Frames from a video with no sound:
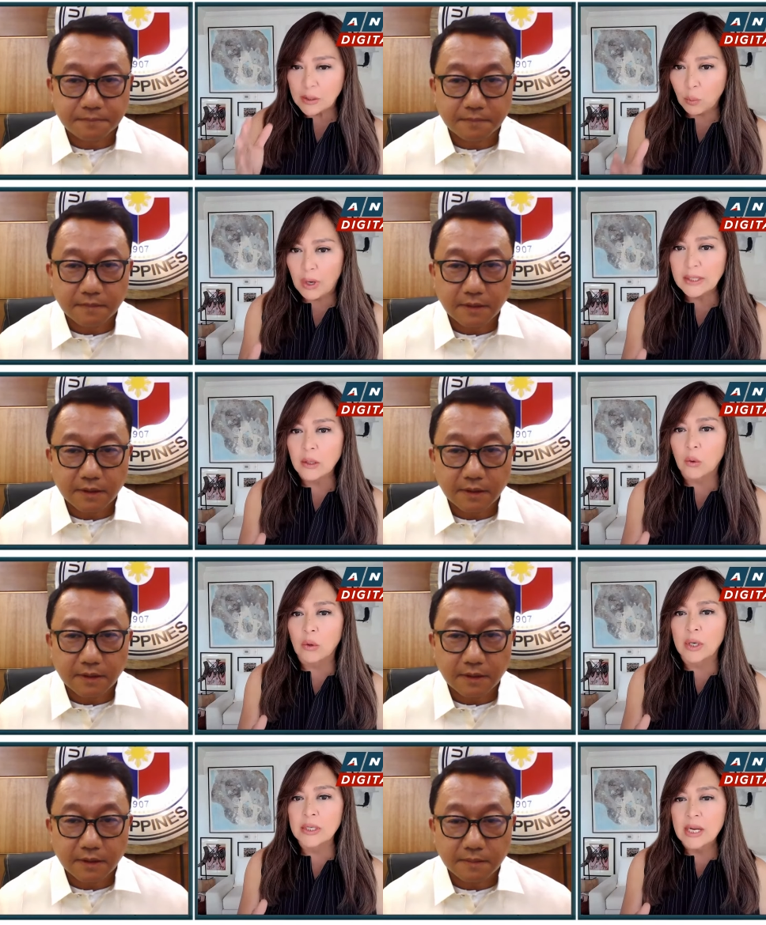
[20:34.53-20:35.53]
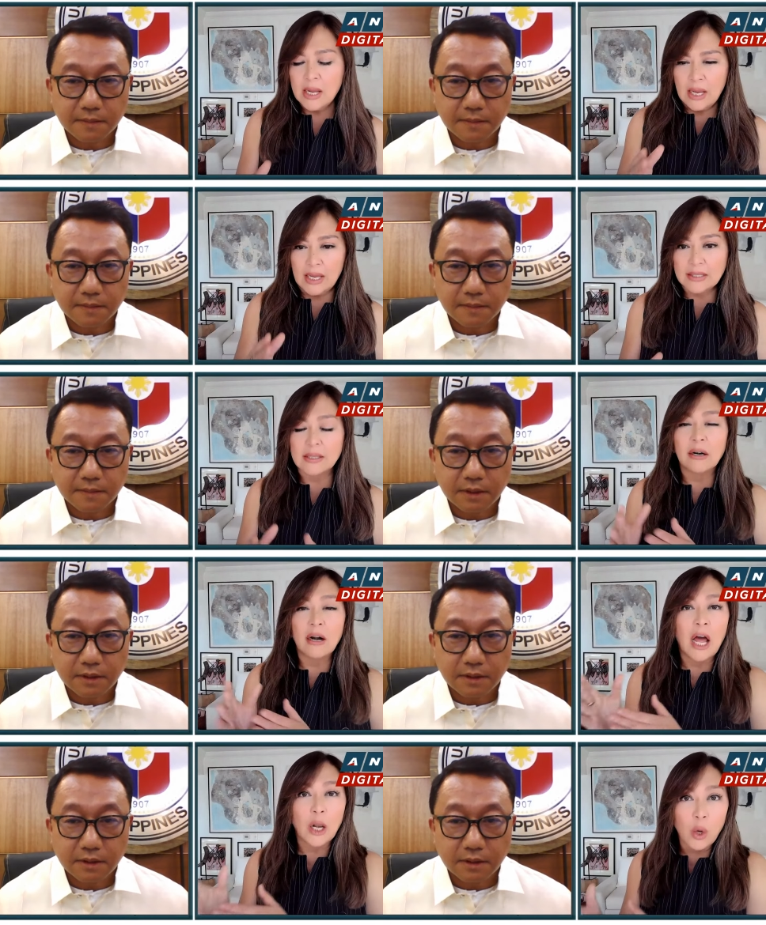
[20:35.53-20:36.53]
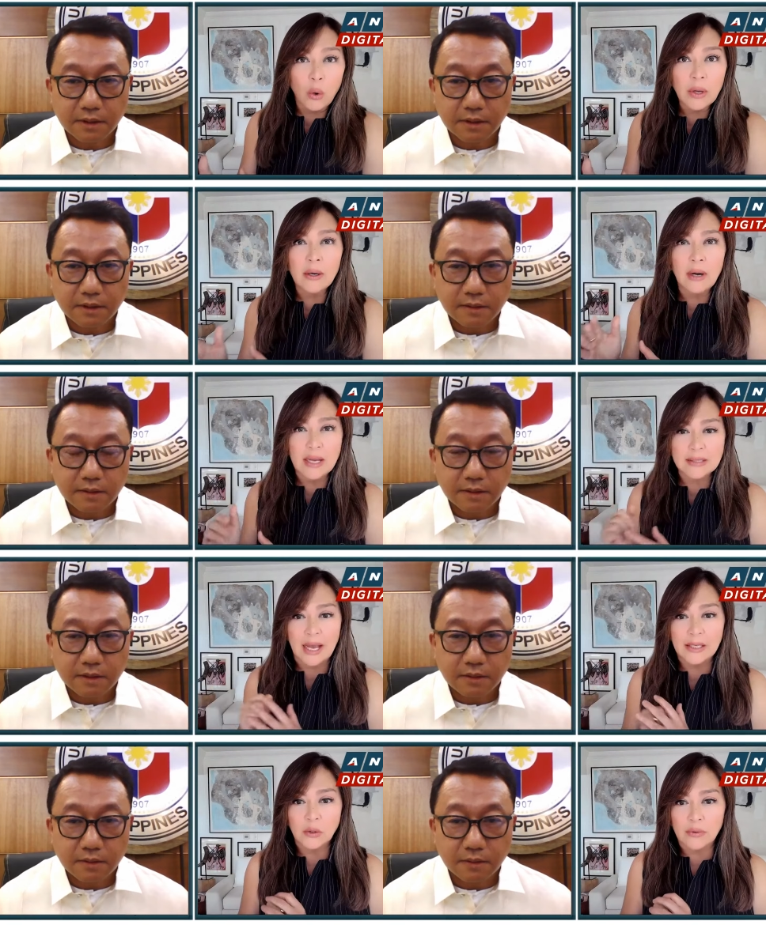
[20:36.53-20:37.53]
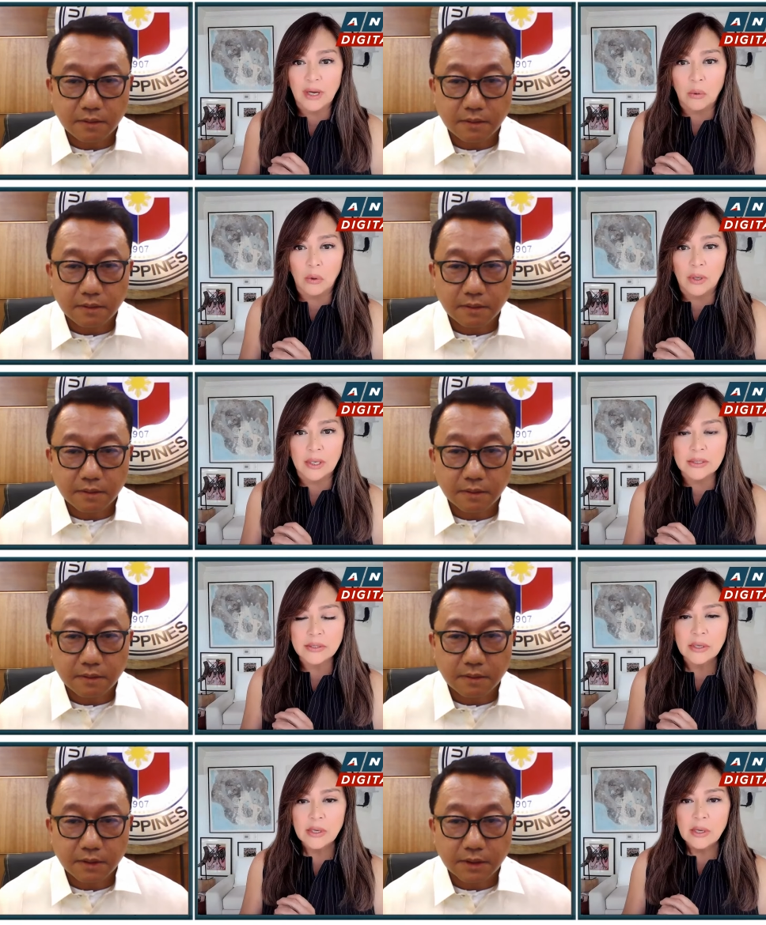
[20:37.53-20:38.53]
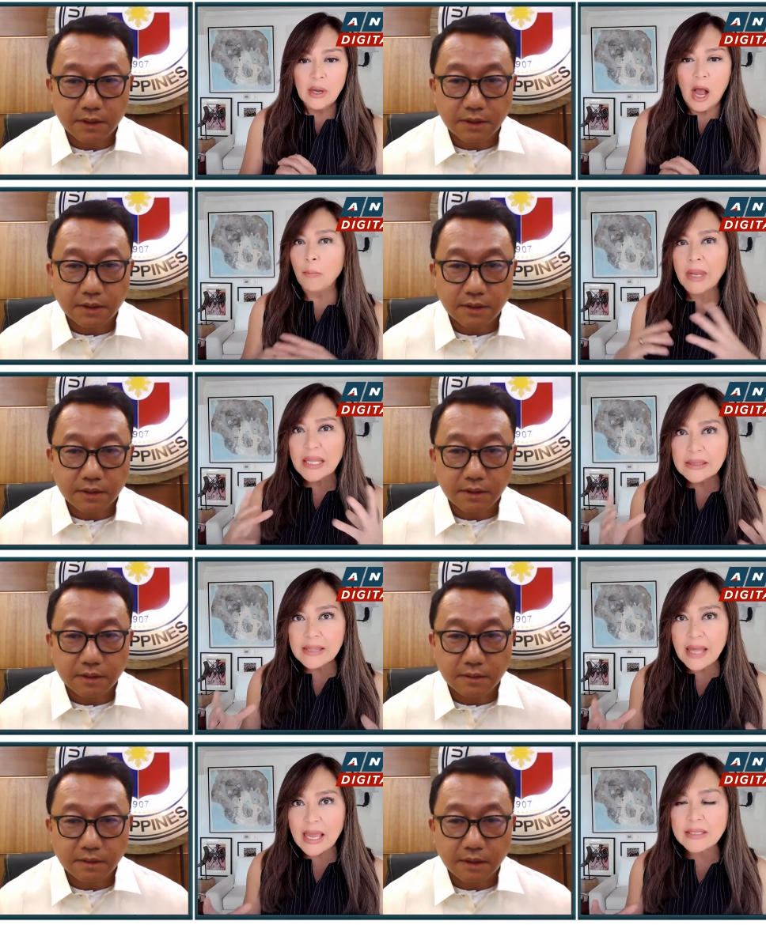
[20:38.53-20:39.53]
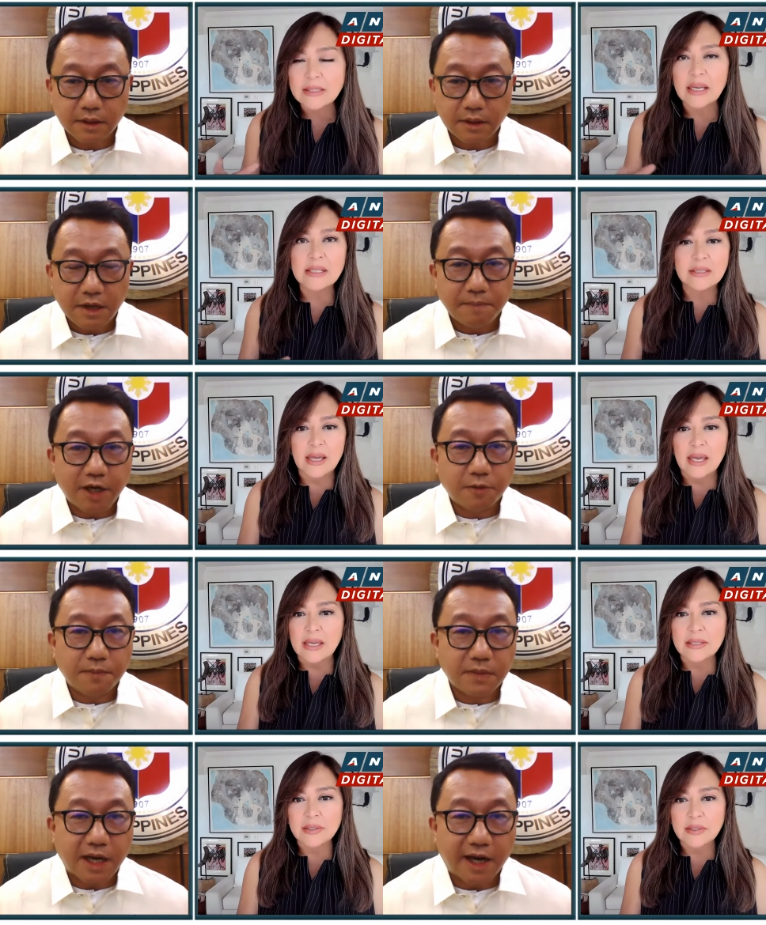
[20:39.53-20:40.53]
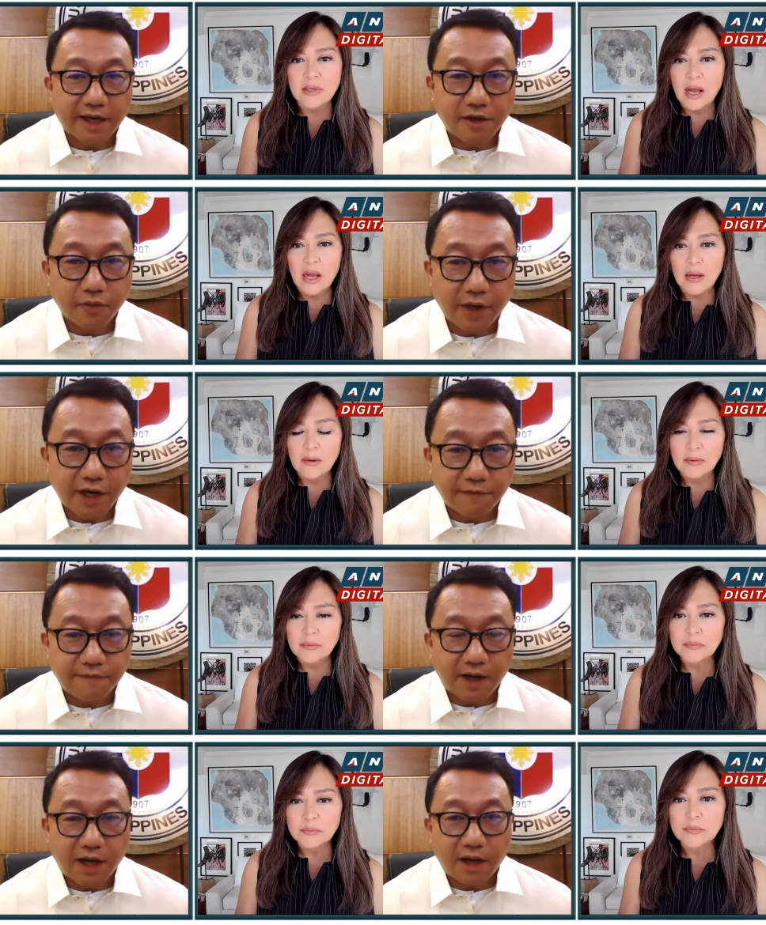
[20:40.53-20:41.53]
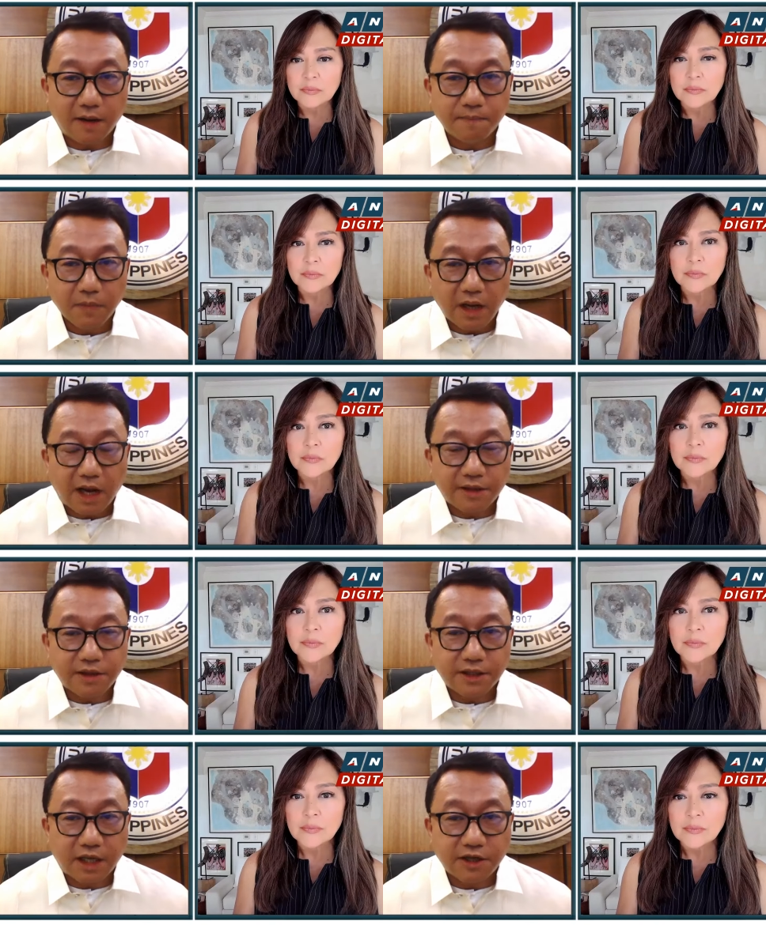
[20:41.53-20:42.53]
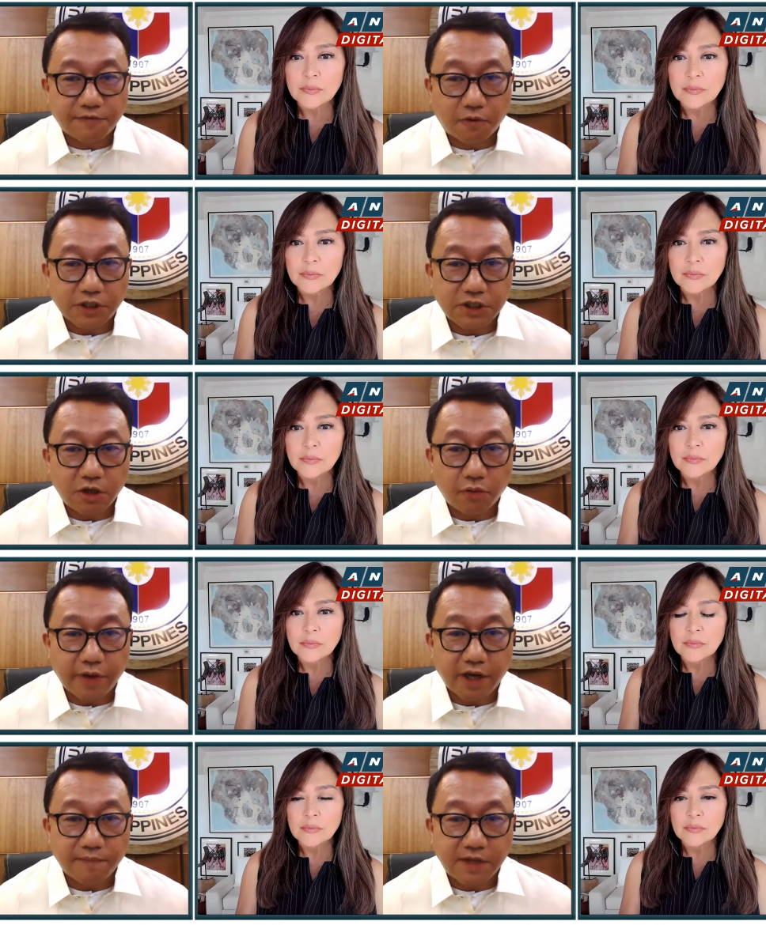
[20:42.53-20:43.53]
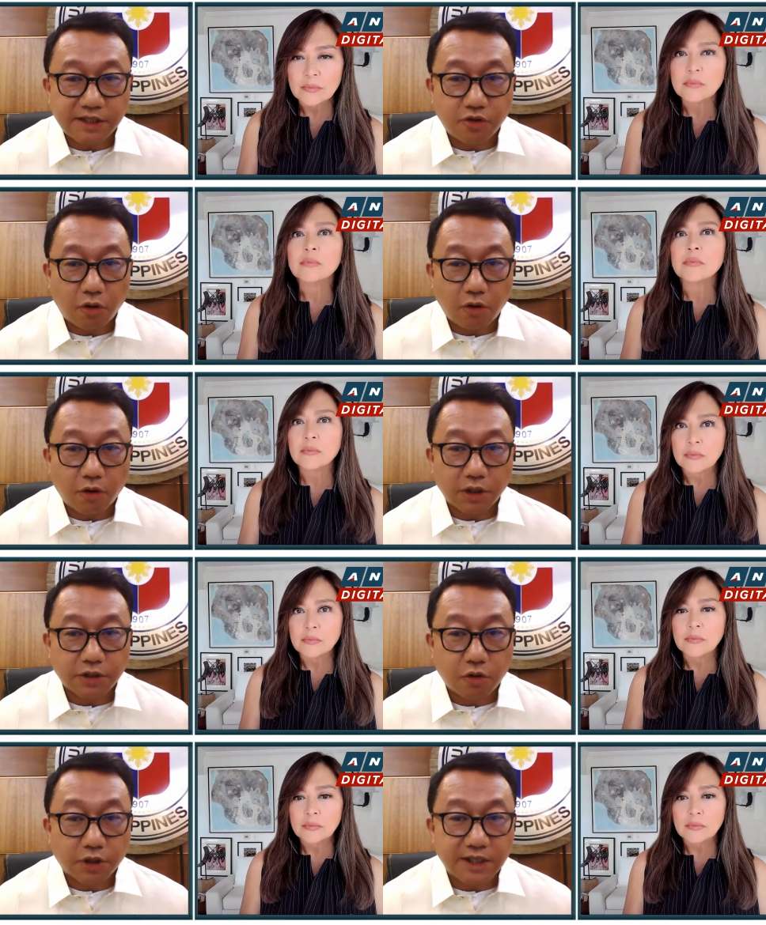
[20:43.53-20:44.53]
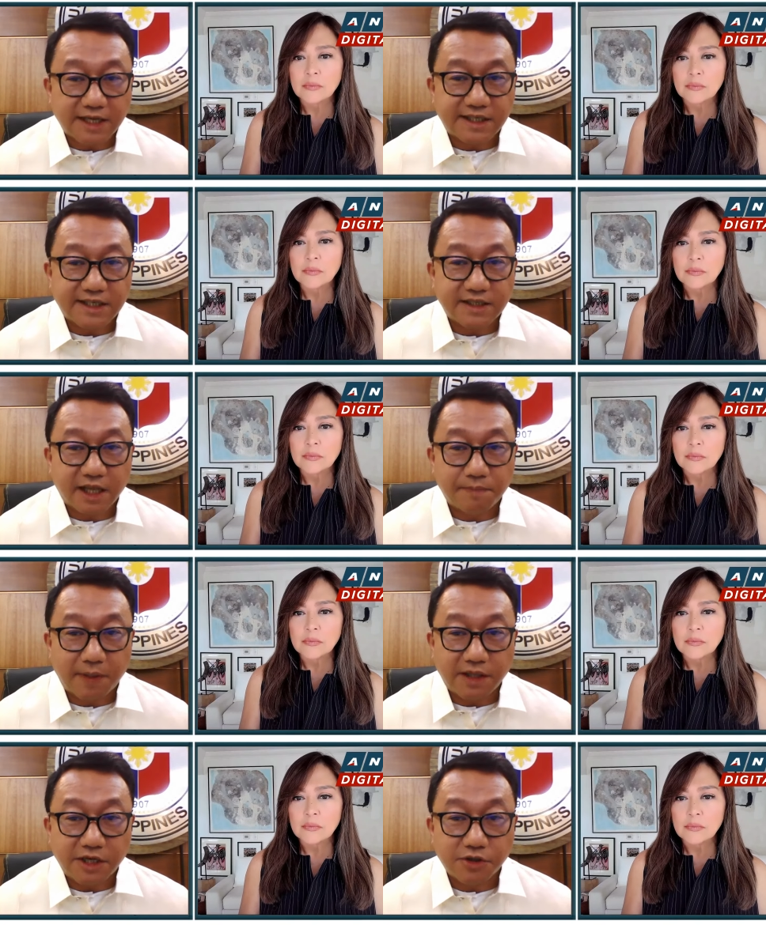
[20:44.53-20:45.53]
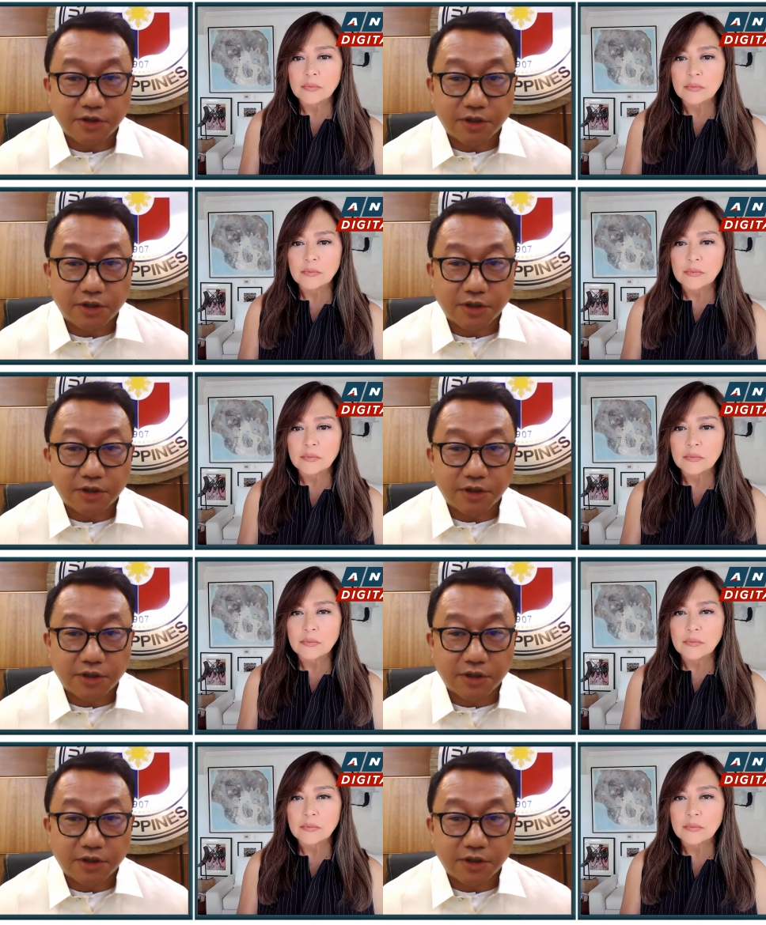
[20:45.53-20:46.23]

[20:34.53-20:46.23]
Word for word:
Speaker 1: one court? Is there a lawyer assigned to the court? How many days is this?
Speaker 2: Karen, we have, under the divorce law, we have the so-called court-assisted petitioner.